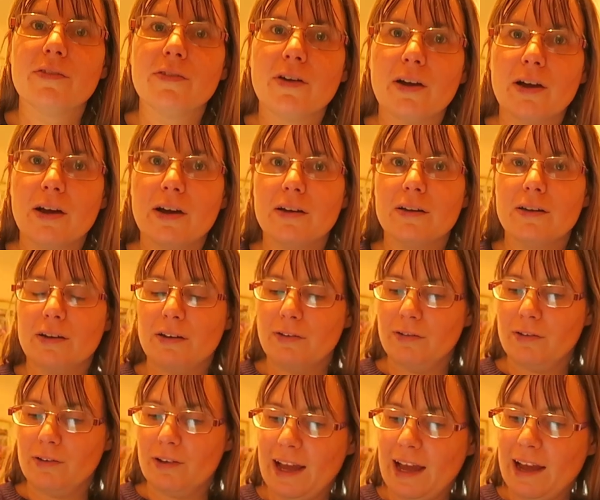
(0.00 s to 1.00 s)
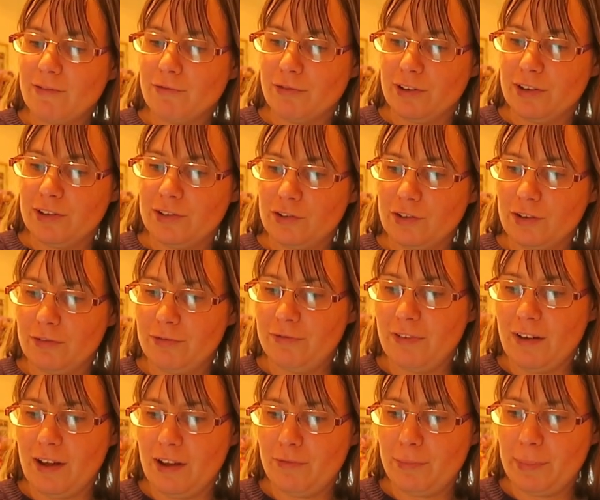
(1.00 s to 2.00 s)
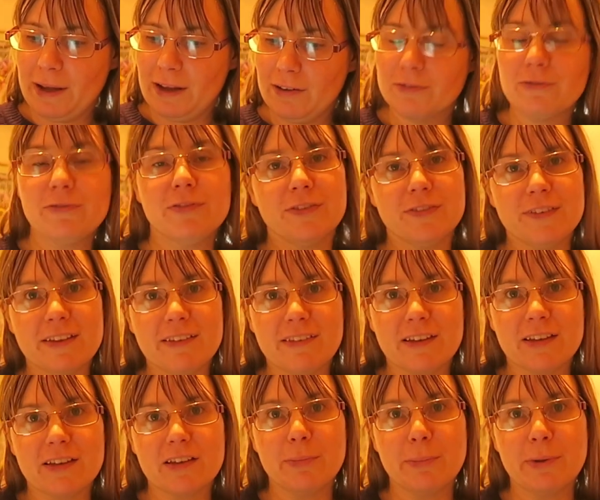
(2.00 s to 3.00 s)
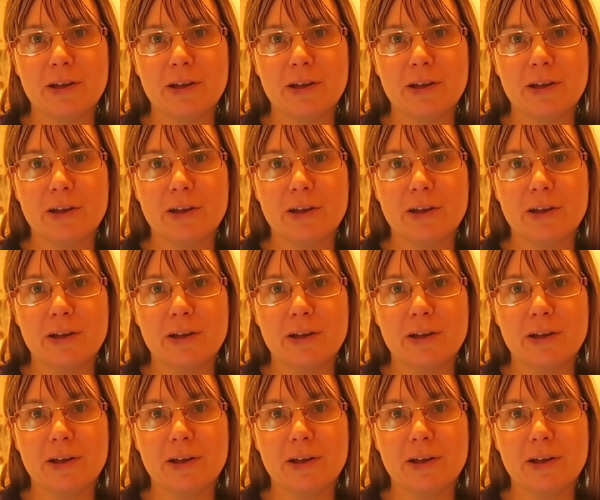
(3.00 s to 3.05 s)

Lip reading: so an average of £5.56